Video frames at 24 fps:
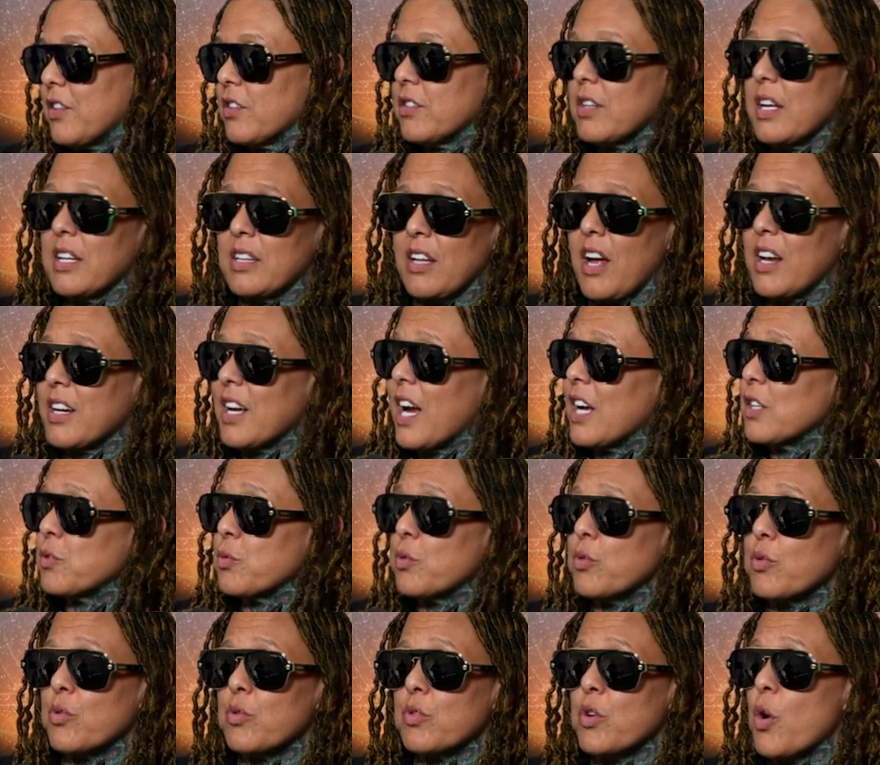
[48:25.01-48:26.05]
There's a lot of guys
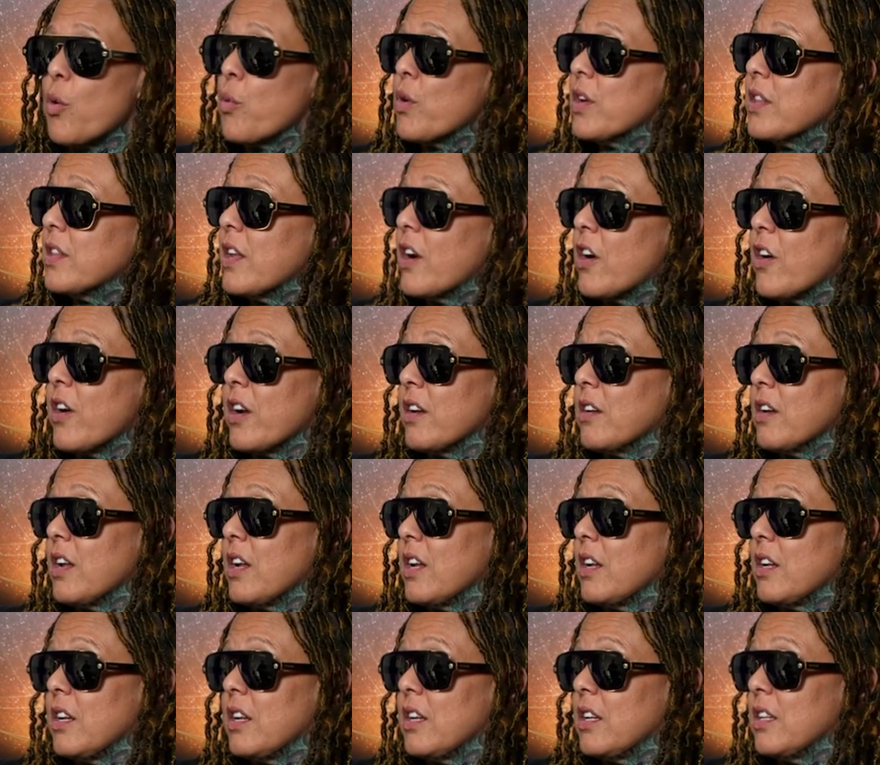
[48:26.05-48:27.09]
will go in there and
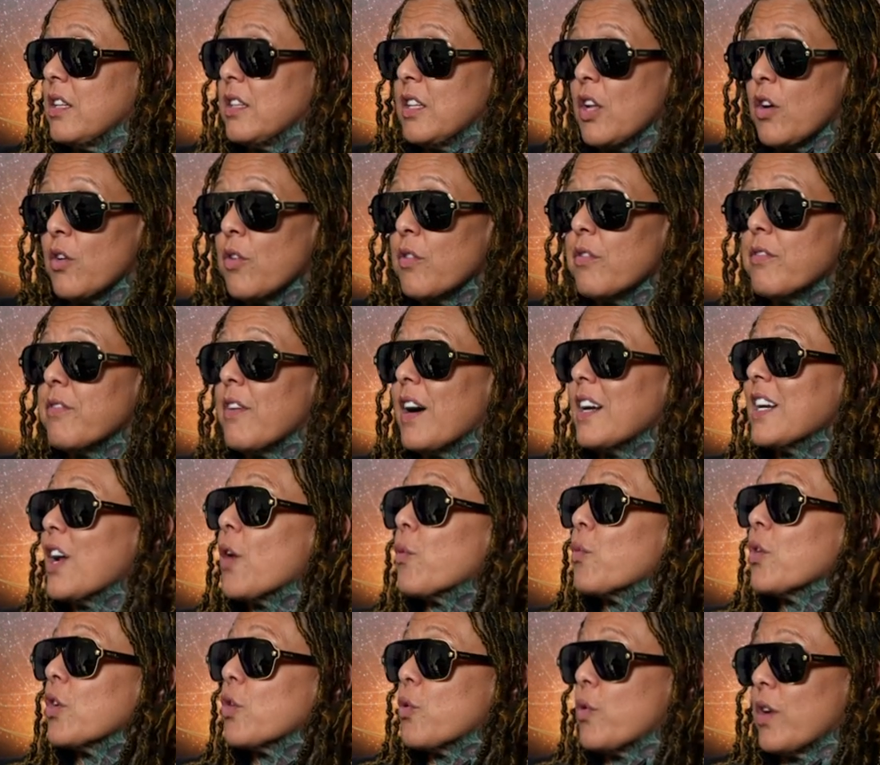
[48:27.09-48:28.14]
they'll find
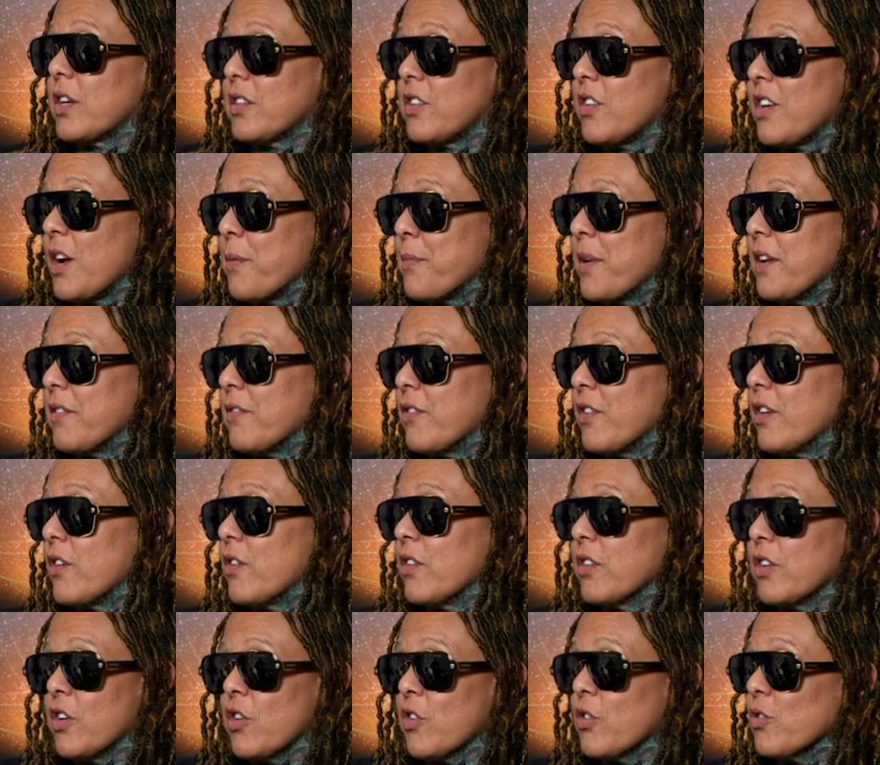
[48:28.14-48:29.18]
out real quick they're not made for it,
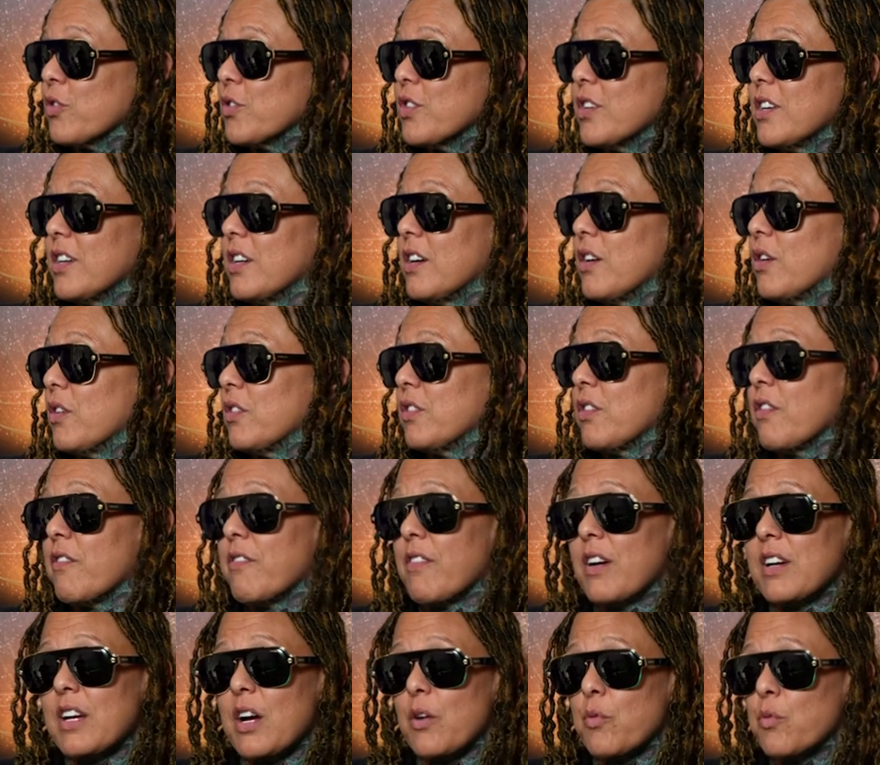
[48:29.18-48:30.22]
or girls, mm-hmm. they'll
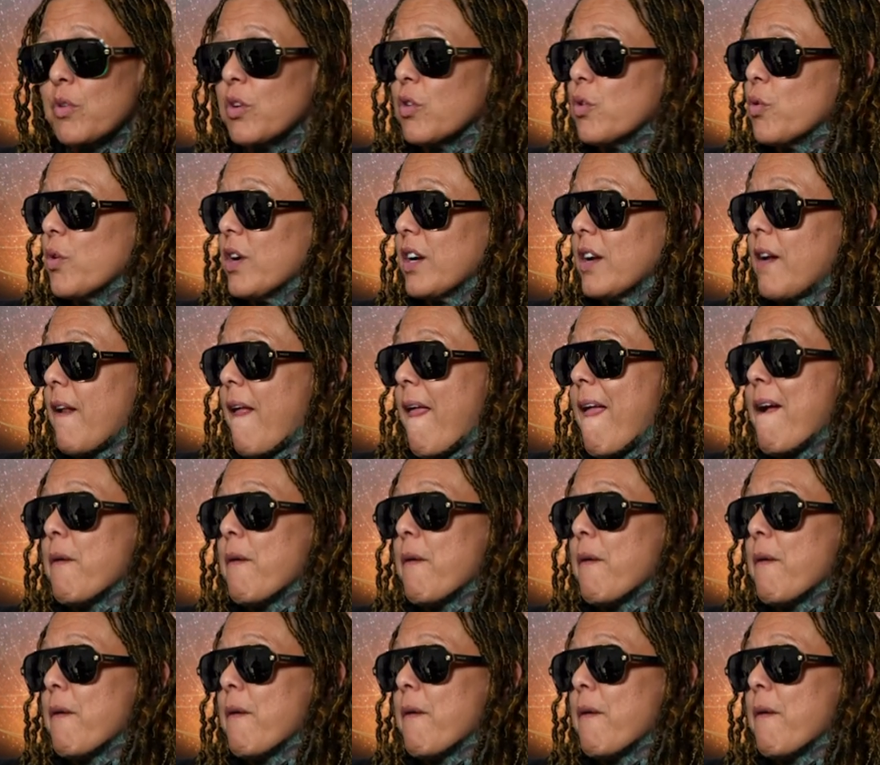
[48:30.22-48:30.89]
find out real quick.